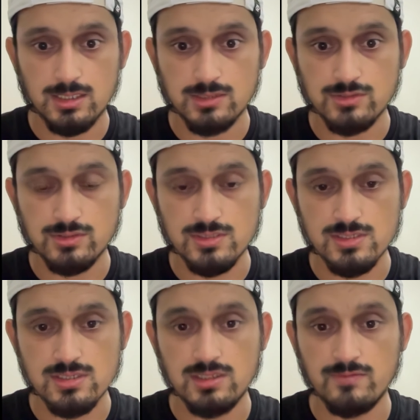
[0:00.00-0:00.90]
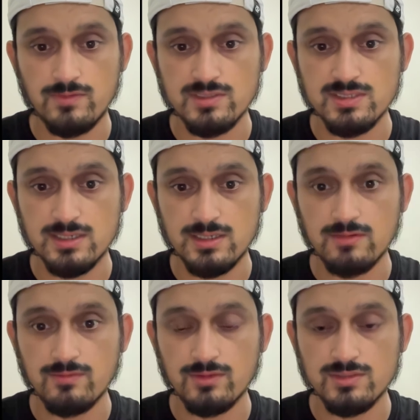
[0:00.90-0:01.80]
So this is a different setting
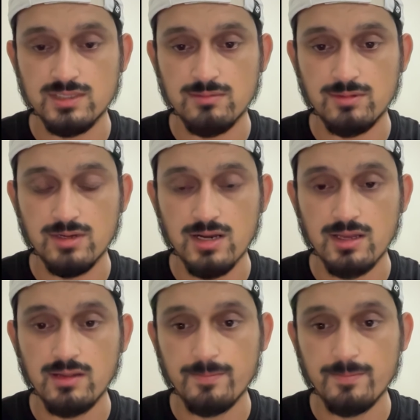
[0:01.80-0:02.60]
for the same guy.